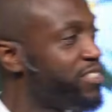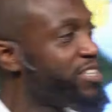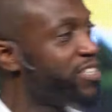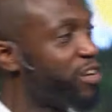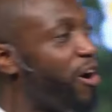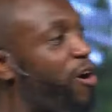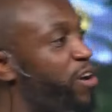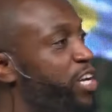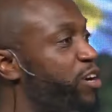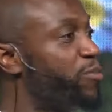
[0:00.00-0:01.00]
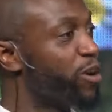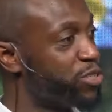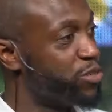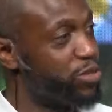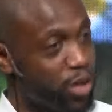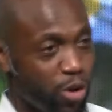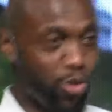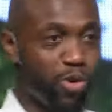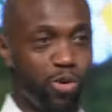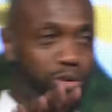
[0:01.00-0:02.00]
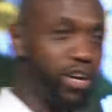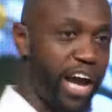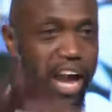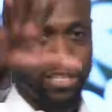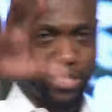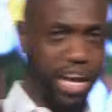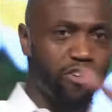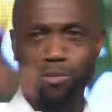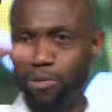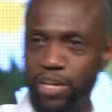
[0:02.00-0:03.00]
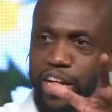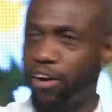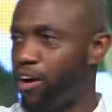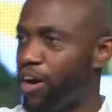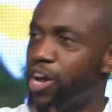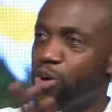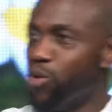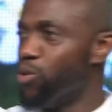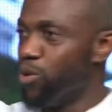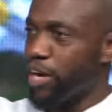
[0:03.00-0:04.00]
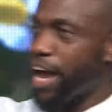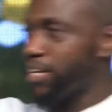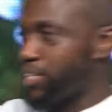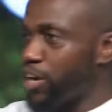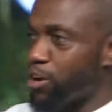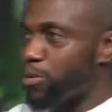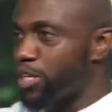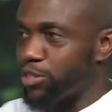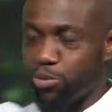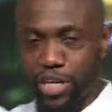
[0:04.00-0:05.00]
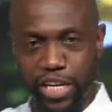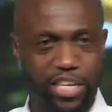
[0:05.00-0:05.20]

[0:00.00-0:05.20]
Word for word: So all these commercials, ooh, look at how terrible they are. Ooh, look at how terrible this one is.